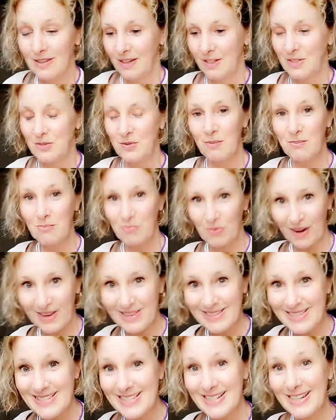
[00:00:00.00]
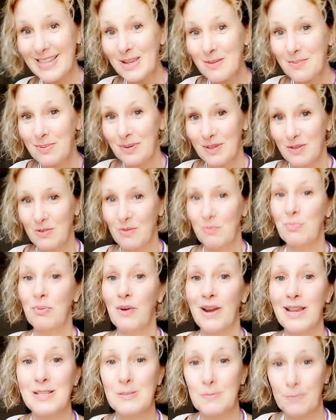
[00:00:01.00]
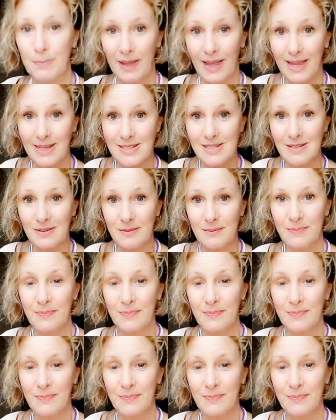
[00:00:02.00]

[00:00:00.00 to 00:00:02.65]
and you embrace sleep, you embrace bed,